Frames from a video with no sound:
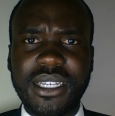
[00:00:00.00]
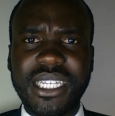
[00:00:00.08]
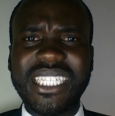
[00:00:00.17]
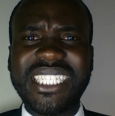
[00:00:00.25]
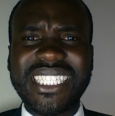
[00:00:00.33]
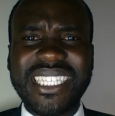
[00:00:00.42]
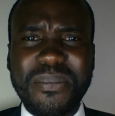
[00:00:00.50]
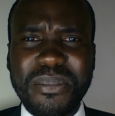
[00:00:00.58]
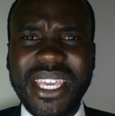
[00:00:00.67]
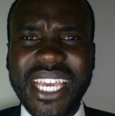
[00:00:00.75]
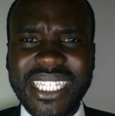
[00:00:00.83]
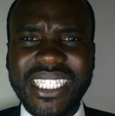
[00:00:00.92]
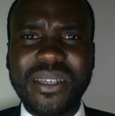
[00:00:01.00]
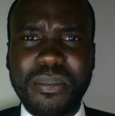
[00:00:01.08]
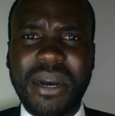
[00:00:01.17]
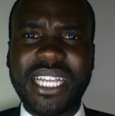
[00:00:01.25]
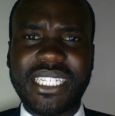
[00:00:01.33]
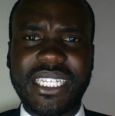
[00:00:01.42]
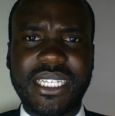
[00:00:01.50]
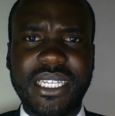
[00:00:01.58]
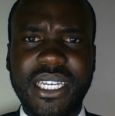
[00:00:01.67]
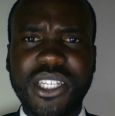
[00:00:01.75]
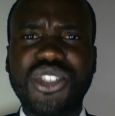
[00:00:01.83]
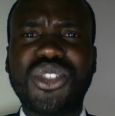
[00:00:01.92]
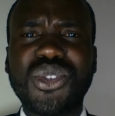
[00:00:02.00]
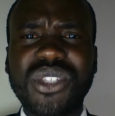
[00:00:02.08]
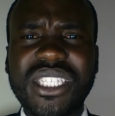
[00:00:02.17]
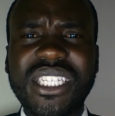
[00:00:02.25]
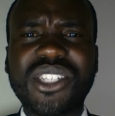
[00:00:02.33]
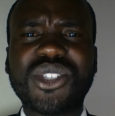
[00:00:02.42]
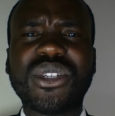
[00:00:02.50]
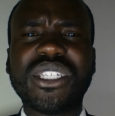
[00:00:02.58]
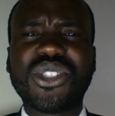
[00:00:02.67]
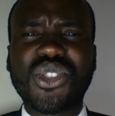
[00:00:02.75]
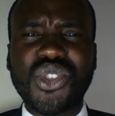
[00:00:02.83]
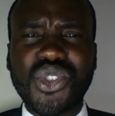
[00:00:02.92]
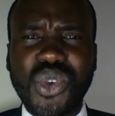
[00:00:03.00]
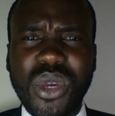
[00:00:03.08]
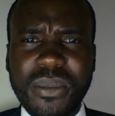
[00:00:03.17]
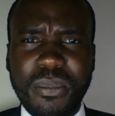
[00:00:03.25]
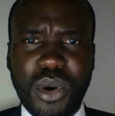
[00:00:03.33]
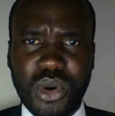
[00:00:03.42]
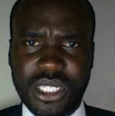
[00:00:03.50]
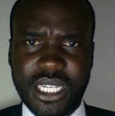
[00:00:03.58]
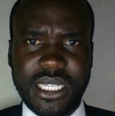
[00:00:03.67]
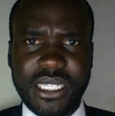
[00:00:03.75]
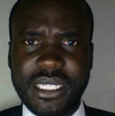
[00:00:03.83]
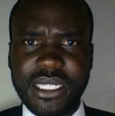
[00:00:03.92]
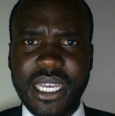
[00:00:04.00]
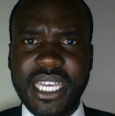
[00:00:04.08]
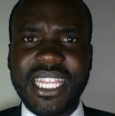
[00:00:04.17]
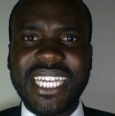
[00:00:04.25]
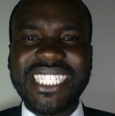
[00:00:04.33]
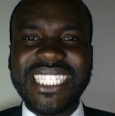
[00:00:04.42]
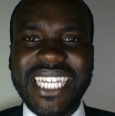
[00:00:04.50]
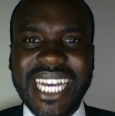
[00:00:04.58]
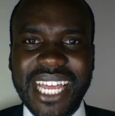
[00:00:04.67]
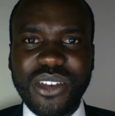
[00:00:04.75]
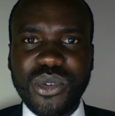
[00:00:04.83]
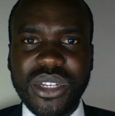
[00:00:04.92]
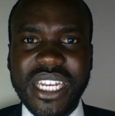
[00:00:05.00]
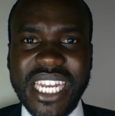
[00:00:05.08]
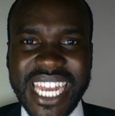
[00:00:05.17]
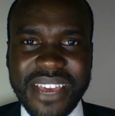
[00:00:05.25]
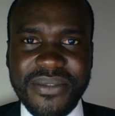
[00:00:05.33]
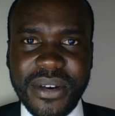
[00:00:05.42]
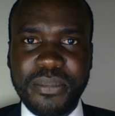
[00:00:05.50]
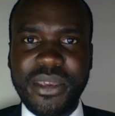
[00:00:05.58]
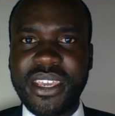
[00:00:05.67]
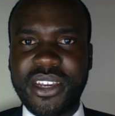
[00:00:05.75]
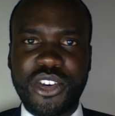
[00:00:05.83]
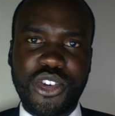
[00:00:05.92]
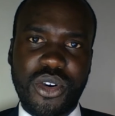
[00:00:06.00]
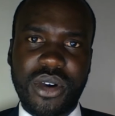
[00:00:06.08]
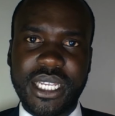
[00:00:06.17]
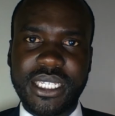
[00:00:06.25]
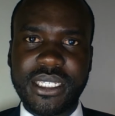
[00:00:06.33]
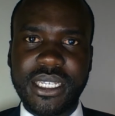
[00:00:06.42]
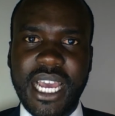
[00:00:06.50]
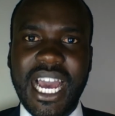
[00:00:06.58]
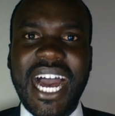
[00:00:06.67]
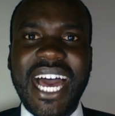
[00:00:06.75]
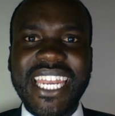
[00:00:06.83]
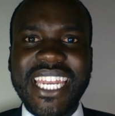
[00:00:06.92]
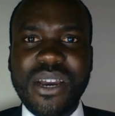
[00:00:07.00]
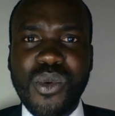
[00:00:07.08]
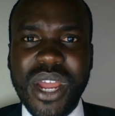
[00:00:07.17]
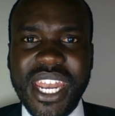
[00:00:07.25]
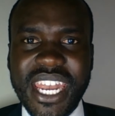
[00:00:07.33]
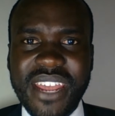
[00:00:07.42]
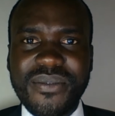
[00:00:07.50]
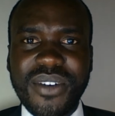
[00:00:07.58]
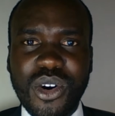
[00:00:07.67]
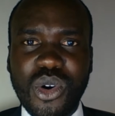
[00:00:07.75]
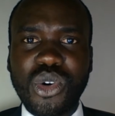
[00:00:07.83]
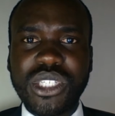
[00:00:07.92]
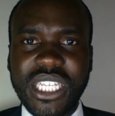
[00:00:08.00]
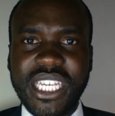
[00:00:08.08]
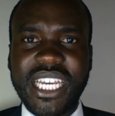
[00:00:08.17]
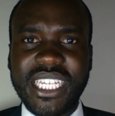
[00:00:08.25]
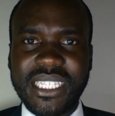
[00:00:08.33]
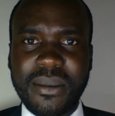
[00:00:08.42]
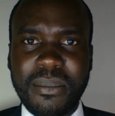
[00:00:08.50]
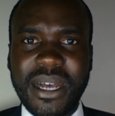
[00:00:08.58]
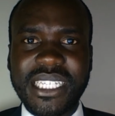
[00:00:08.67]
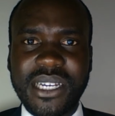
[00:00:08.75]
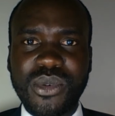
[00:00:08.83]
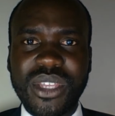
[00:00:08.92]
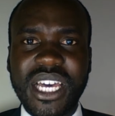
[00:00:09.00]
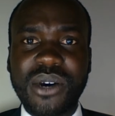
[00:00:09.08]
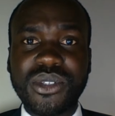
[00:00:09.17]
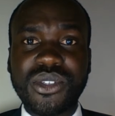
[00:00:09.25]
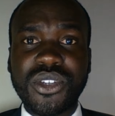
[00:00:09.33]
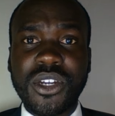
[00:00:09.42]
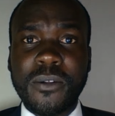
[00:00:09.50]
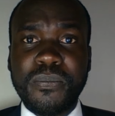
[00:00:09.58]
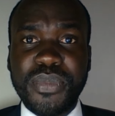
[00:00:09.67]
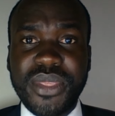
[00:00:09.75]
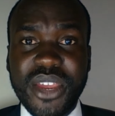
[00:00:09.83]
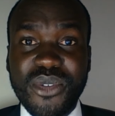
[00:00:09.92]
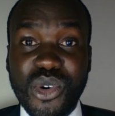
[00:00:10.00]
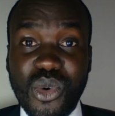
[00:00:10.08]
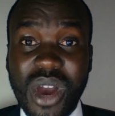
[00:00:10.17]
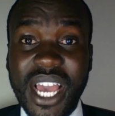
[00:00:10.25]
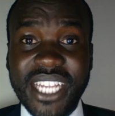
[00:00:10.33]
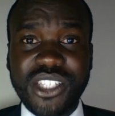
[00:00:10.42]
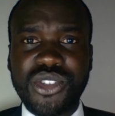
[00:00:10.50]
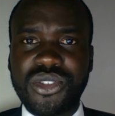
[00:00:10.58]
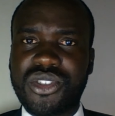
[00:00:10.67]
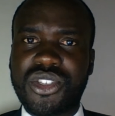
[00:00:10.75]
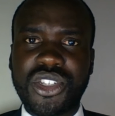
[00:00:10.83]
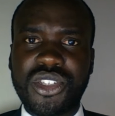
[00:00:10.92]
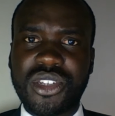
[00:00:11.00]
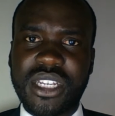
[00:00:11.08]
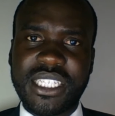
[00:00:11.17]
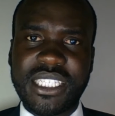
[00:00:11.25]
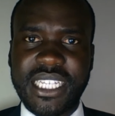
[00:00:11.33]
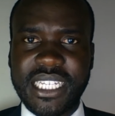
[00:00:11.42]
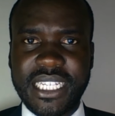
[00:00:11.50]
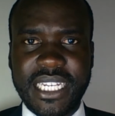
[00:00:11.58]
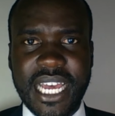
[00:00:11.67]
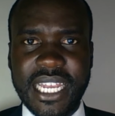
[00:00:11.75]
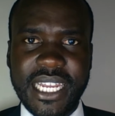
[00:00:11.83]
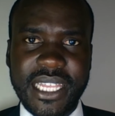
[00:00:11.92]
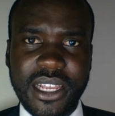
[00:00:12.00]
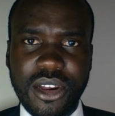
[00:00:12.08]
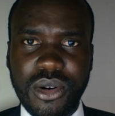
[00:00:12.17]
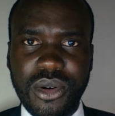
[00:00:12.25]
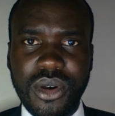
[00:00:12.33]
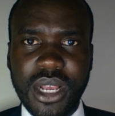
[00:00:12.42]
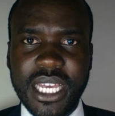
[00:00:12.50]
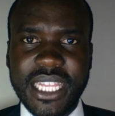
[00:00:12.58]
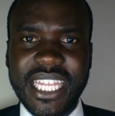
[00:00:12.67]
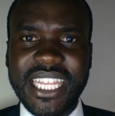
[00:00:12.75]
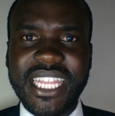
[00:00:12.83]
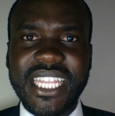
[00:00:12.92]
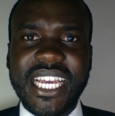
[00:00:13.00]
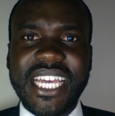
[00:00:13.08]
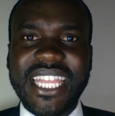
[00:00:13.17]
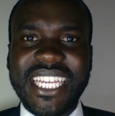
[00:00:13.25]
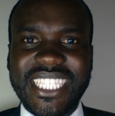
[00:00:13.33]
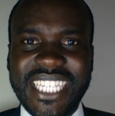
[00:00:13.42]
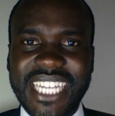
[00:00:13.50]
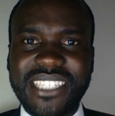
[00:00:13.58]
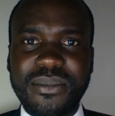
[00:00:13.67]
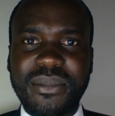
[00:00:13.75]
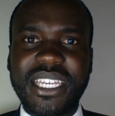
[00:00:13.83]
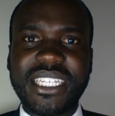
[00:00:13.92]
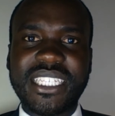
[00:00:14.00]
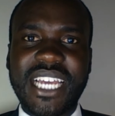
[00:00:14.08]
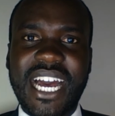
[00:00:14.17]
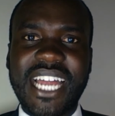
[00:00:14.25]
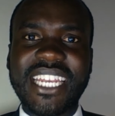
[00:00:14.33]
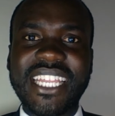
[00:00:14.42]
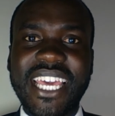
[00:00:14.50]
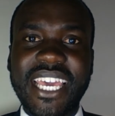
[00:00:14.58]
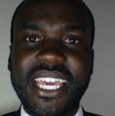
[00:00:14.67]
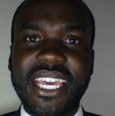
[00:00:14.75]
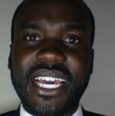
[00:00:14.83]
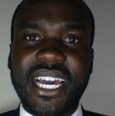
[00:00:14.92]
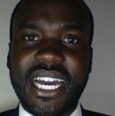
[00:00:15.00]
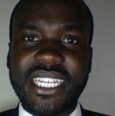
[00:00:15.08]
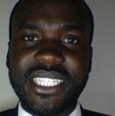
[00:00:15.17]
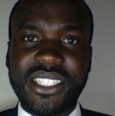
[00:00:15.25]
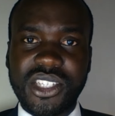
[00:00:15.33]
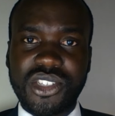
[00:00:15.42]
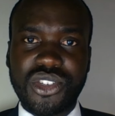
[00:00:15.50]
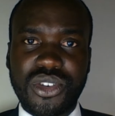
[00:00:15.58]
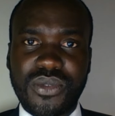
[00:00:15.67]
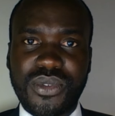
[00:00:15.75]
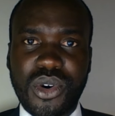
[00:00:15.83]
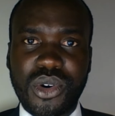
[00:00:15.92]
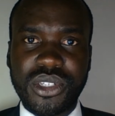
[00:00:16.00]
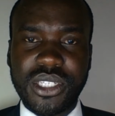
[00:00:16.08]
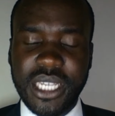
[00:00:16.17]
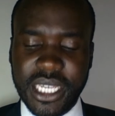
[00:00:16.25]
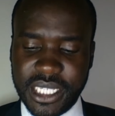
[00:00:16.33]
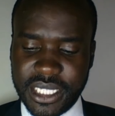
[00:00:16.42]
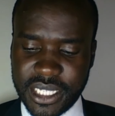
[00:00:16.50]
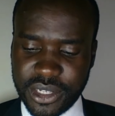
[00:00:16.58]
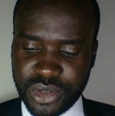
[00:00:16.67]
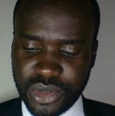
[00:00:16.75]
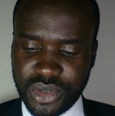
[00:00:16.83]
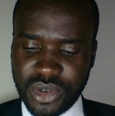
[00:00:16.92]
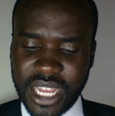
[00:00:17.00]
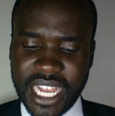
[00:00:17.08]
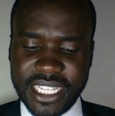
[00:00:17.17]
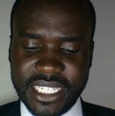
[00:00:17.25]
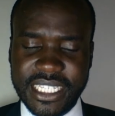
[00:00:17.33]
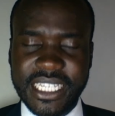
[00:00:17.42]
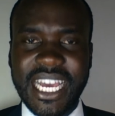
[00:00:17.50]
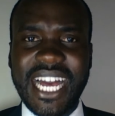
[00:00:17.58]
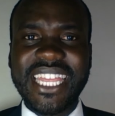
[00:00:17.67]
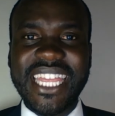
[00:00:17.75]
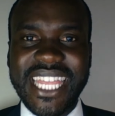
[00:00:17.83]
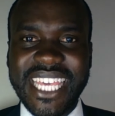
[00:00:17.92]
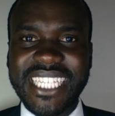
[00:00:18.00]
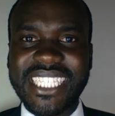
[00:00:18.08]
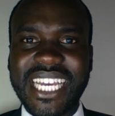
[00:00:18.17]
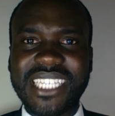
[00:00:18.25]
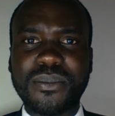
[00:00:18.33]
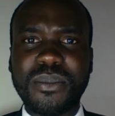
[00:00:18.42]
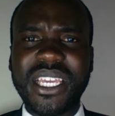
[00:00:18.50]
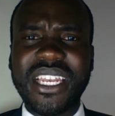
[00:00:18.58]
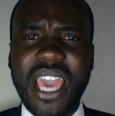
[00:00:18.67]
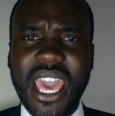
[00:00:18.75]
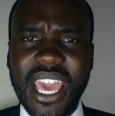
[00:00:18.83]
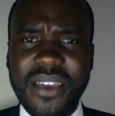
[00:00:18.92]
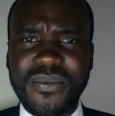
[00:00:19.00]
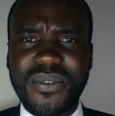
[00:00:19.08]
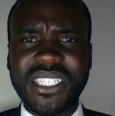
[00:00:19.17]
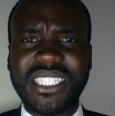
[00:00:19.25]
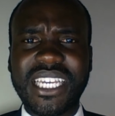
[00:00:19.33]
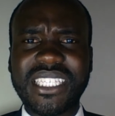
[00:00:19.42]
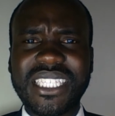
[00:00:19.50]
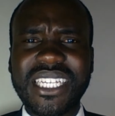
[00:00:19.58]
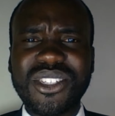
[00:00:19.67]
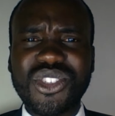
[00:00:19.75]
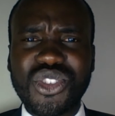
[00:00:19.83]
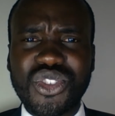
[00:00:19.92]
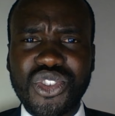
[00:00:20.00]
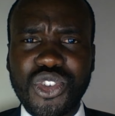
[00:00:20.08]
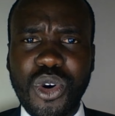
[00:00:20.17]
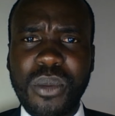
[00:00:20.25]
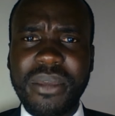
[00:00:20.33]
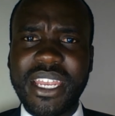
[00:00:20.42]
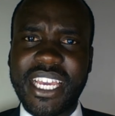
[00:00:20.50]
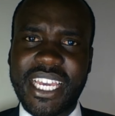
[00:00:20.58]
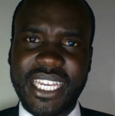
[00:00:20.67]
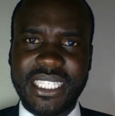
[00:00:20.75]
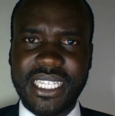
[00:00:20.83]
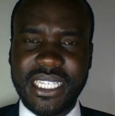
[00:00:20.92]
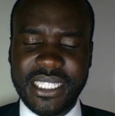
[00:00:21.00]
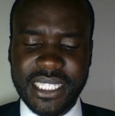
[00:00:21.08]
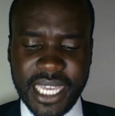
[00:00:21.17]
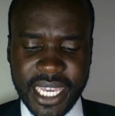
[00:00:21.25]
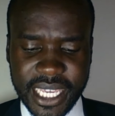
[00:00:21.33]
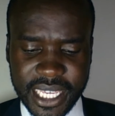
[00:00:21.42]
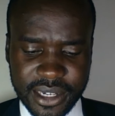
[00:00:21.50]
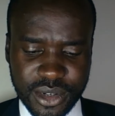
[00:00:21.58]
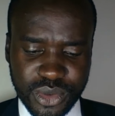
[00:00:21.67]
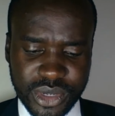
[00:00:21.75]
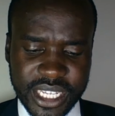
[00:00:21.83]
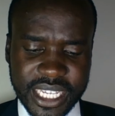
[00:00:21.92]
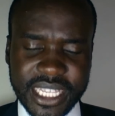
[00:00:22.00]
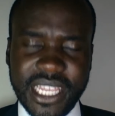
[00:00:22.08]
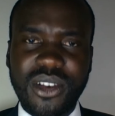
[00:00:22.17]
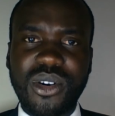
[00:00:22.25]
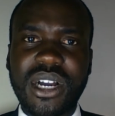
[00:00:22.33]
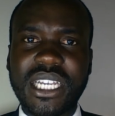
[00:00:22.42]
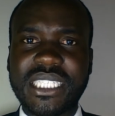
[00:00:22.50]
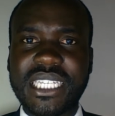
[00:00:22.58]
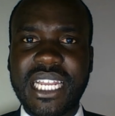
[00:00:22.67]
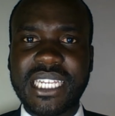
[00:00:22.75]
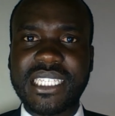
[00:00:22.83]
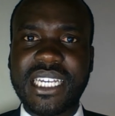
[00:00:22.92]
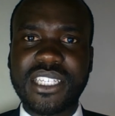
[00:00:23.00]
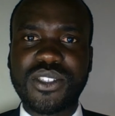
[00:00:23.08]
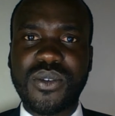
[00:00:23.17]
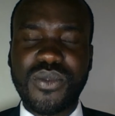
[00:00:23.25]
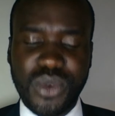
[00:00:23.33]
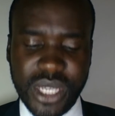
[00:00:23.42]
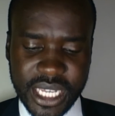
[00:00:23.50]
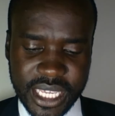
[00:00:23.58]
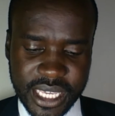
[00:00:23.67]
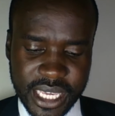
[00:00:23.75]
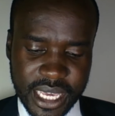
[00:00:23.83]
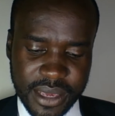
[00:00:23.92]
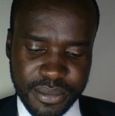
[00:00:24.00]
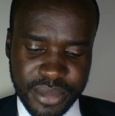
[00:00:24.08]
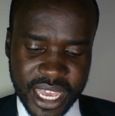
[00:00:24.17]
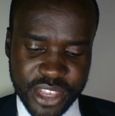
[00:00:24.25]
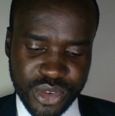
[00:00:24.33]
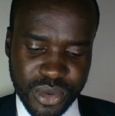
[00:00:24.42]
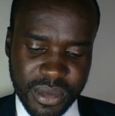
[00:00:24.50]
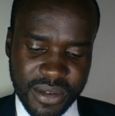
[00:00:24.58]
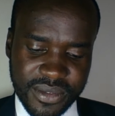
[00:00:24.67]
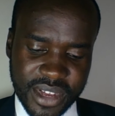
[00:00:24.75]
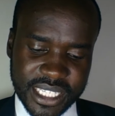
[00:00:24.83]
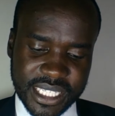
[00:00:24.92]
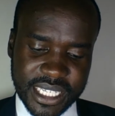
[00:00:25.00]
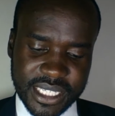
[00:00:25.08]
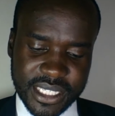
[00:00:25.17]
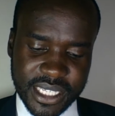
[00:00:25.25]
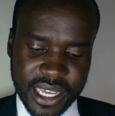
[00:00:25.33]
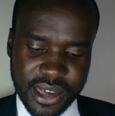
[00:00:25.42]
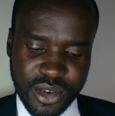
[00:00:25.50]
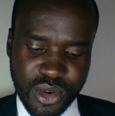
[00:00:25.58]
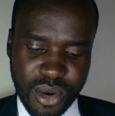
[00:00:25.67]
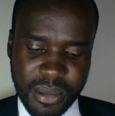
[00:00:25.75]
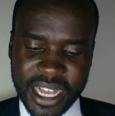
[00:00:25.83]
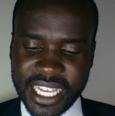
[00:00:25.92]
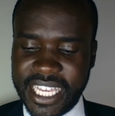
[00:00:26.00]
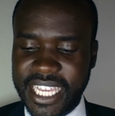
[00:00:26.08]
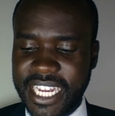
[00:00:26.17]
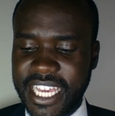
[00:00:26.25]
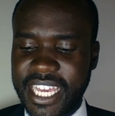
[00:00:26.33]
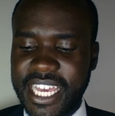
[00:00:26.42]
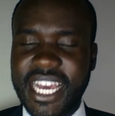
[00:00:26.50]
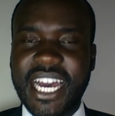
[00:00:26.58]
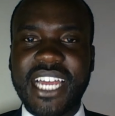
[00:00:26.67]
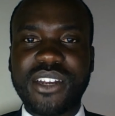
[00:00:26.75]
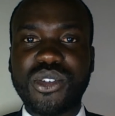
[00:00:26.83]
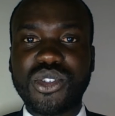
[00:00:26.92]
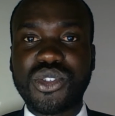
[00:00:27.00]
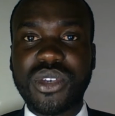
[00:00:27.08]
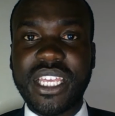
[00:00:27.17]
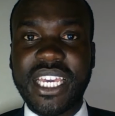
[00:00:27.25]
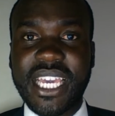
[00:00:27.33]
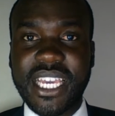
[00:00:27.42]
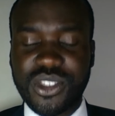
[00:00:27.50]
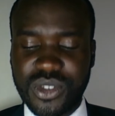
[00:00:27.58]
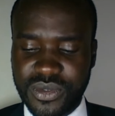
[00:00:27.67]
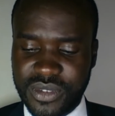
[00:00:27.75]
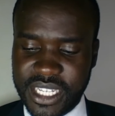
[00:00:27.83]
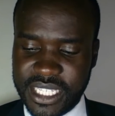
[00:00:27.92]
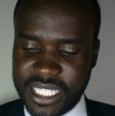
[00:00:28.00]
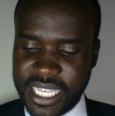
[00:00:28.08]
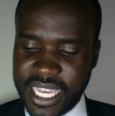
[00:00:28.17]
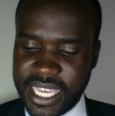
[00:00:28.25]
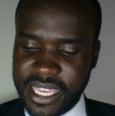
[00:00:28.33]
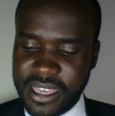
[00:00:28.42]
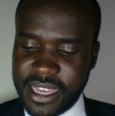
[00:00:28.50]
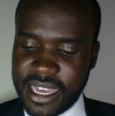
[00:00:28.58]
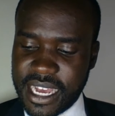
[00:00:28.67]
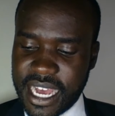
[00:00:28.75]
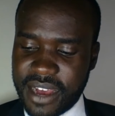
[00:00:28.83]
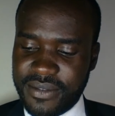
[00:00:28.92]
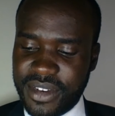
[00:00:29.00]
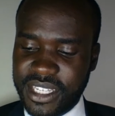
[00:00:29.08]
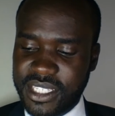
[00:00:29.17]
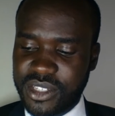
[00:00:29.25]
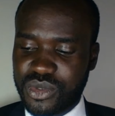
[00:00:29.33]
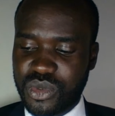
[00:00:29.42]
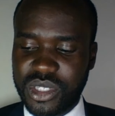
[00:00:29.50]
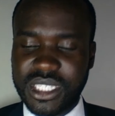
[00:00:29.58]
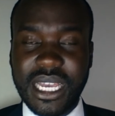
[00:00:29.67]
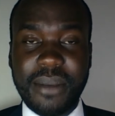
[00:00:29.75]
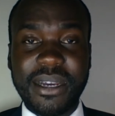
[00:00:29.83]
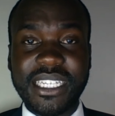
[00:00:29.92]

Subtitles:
It is a mere tea party. Jurisdiction is so important that it cannot never be ignored. And whenever court hears a matter without the required jurisdiction as stated under the law, then the judgment and the decision of court is a total nullity. And this has been emphasized in so many cases, including the locus classicus of Winnie Byanyuma versus Ngomangine, and also the case of Desai versus Wasama.